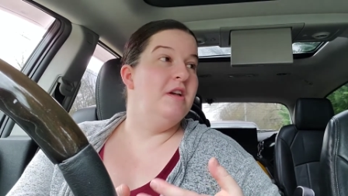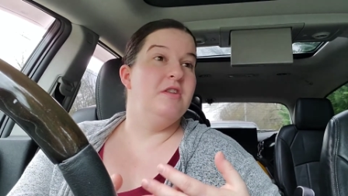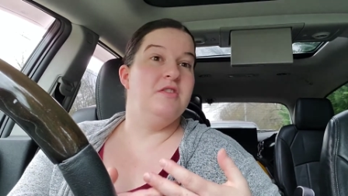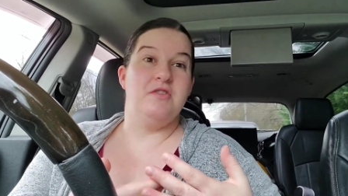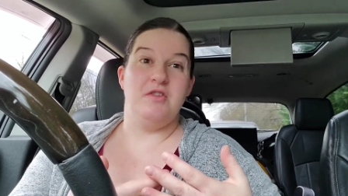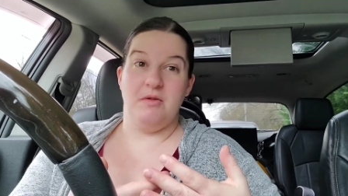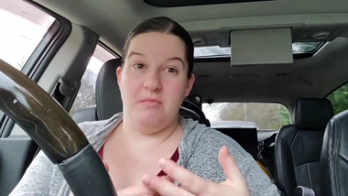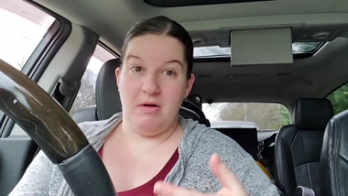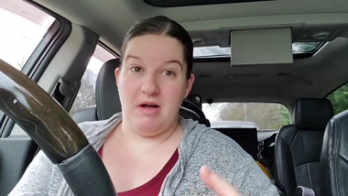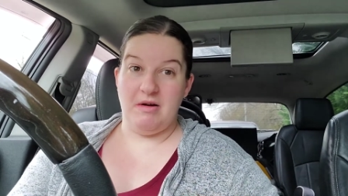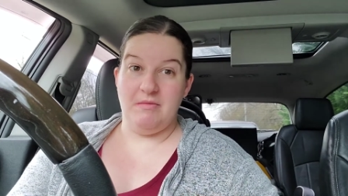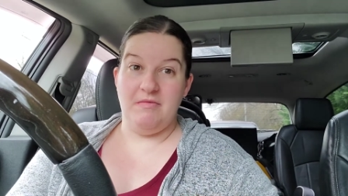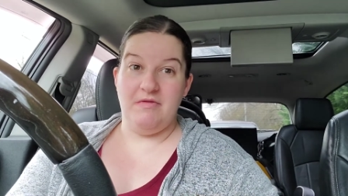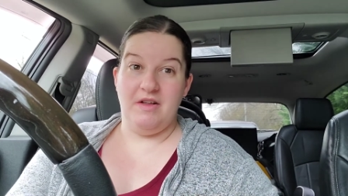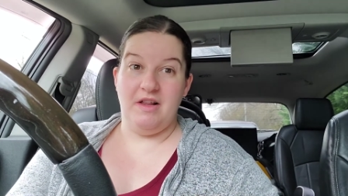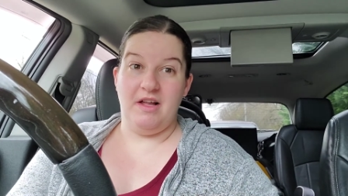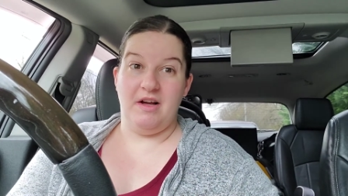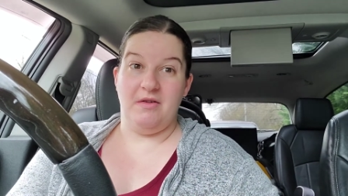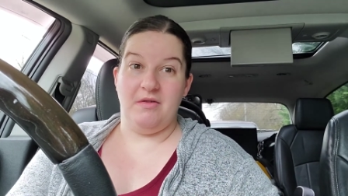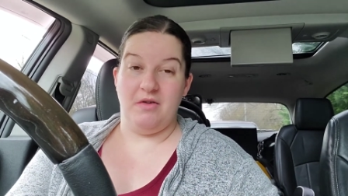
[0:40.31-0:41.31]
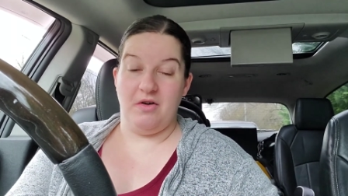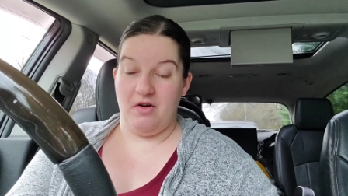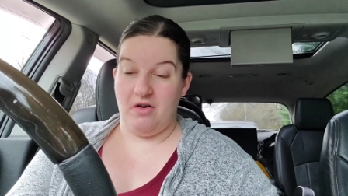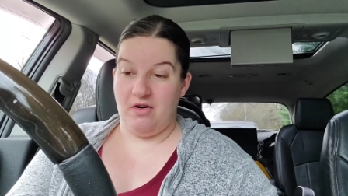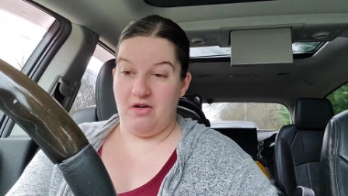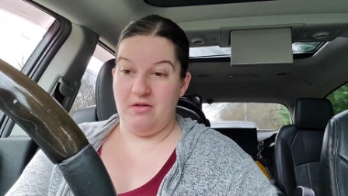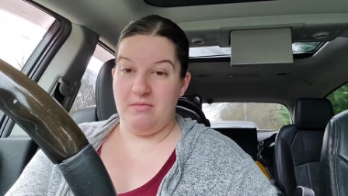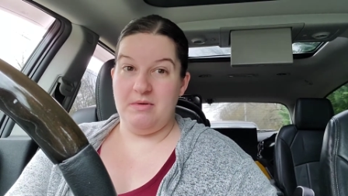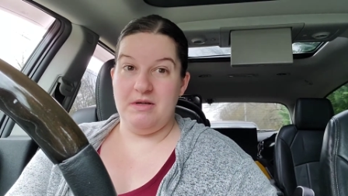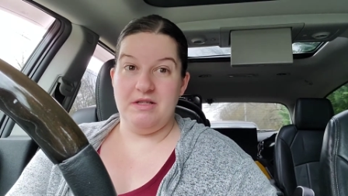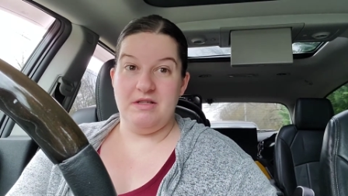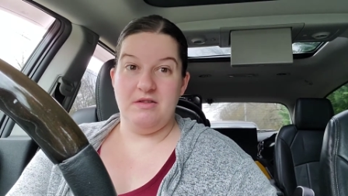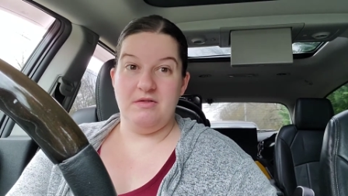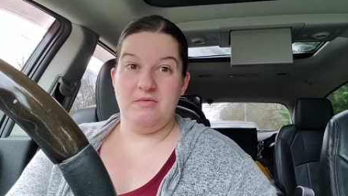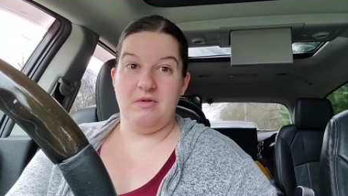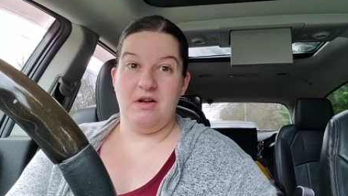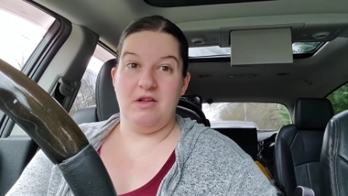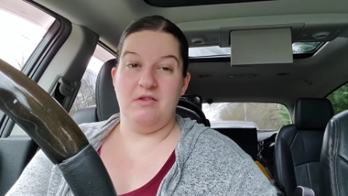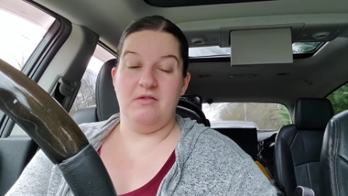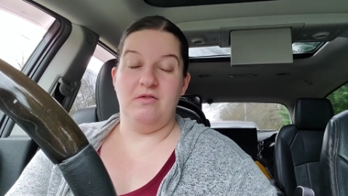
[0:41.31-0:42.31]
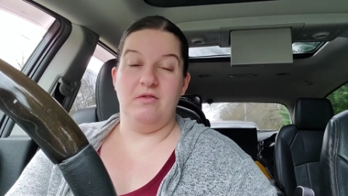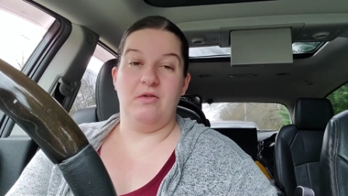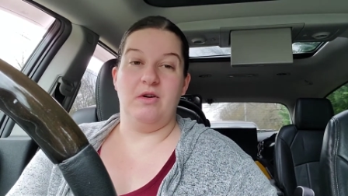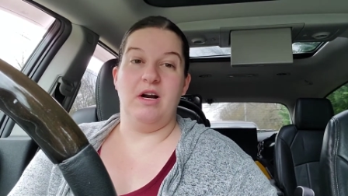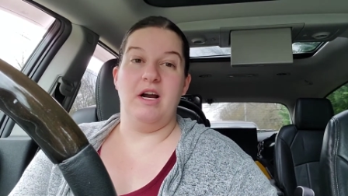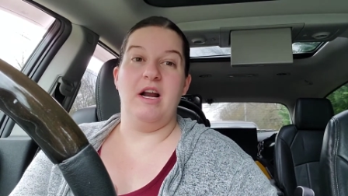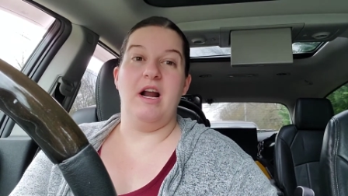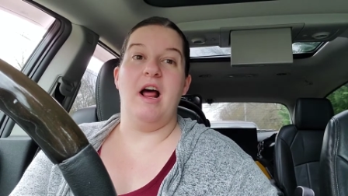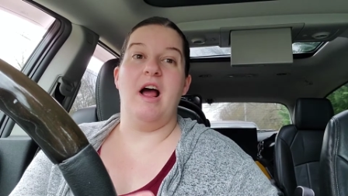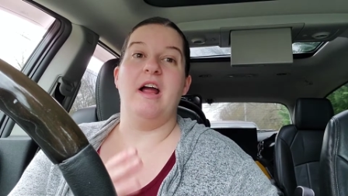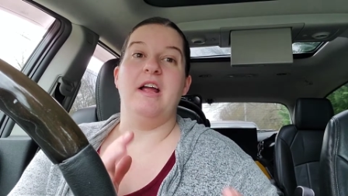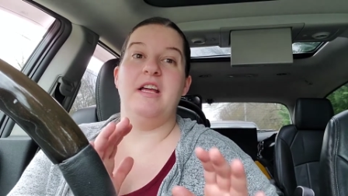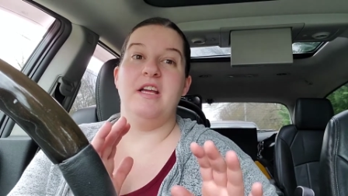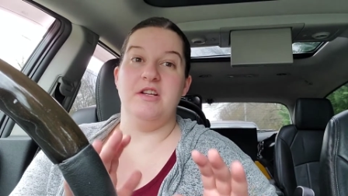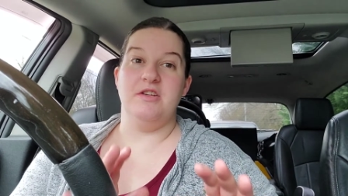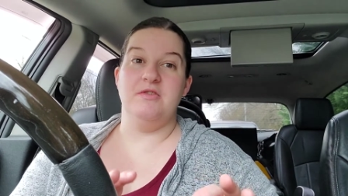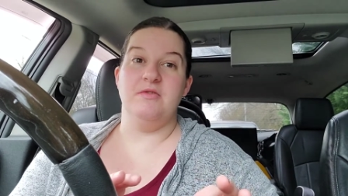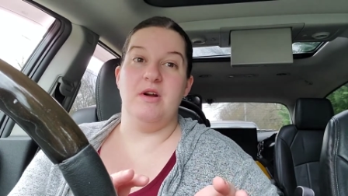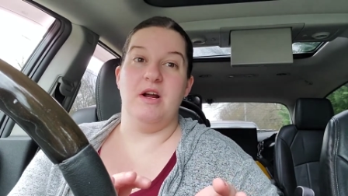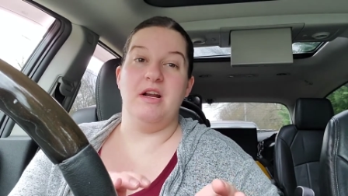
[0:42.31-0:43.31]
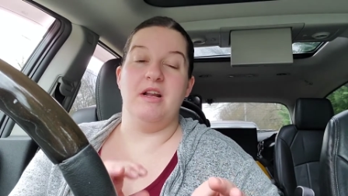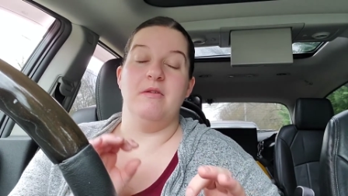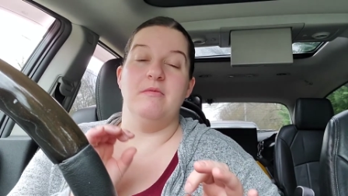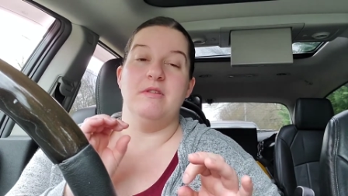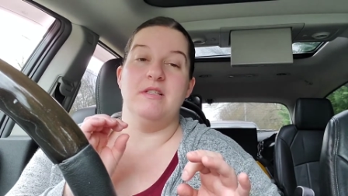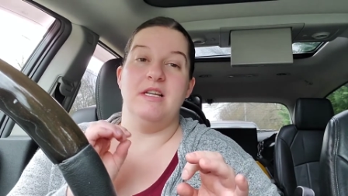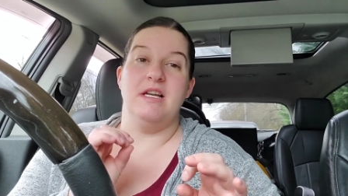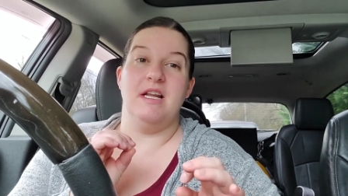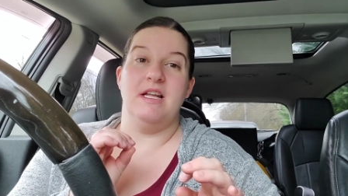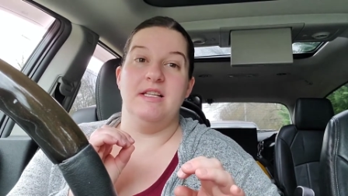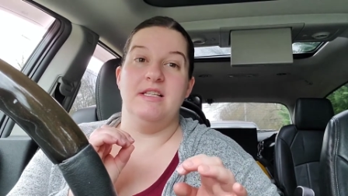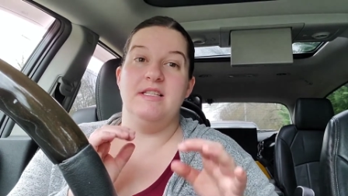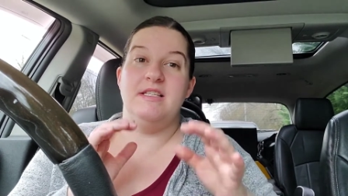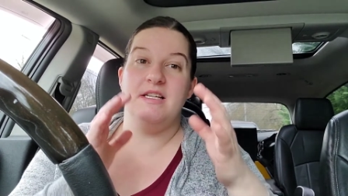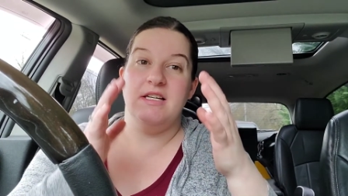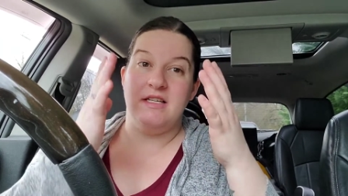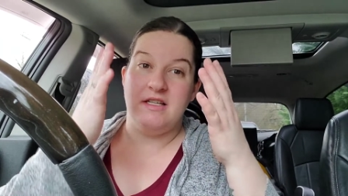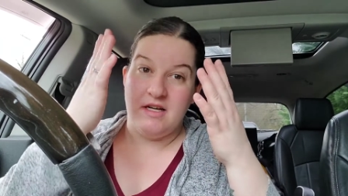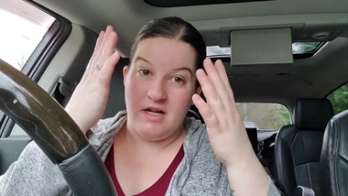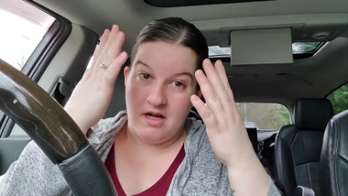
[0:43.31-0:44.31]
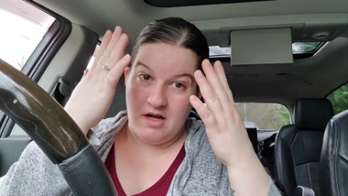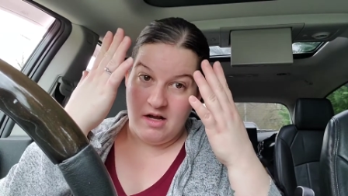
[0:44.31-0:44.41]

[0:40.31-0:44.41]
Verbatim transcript: So the bottom fell out and all the pieces went on the floor. And I kid you not, it was an instant